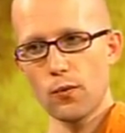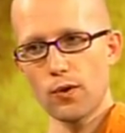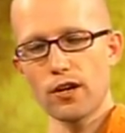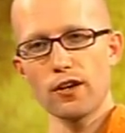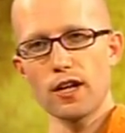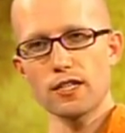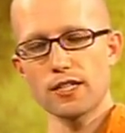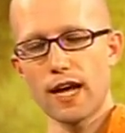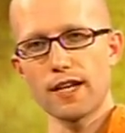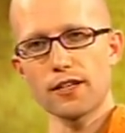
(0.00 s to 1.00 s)
we are not
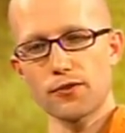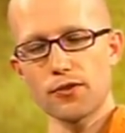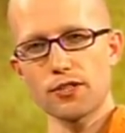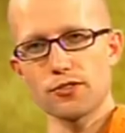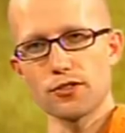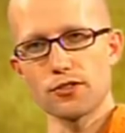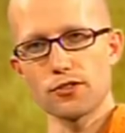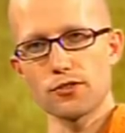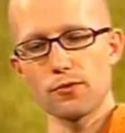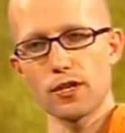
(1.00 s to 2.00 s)
static
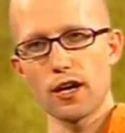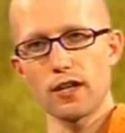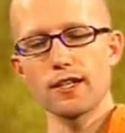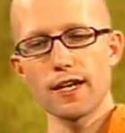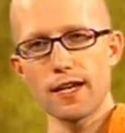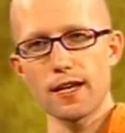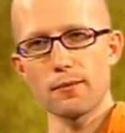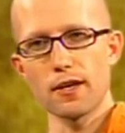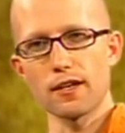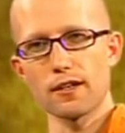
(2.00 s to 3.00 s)
creatures, we are
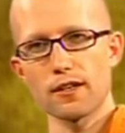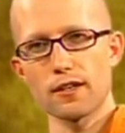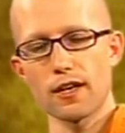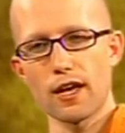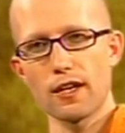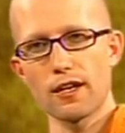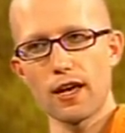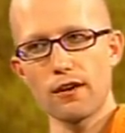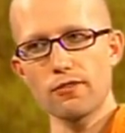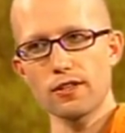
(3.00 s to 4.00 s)
dynamic. And
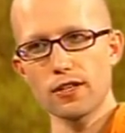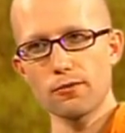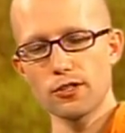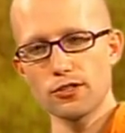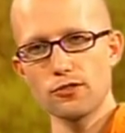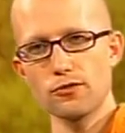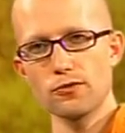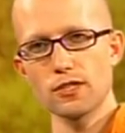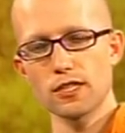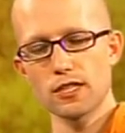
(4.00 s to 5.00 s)
everything we
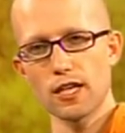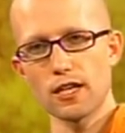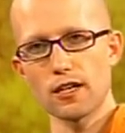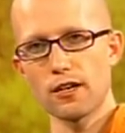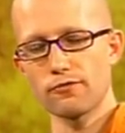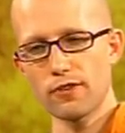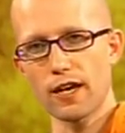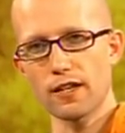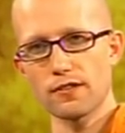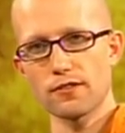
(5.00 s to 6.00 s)
do and think
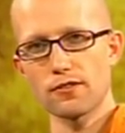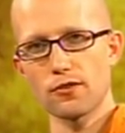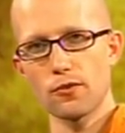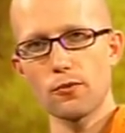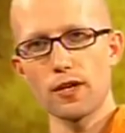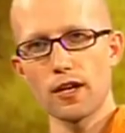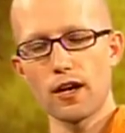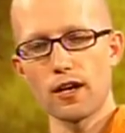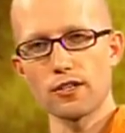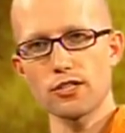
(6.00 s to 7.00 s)
affects who we
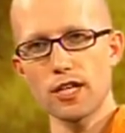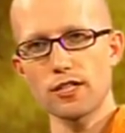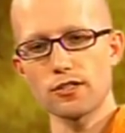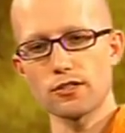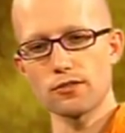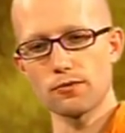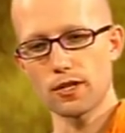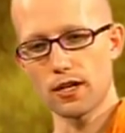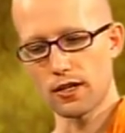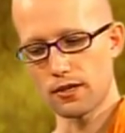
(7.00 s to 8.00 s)
are, changes who
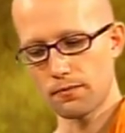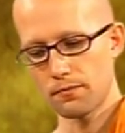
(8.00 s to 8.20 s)
we are.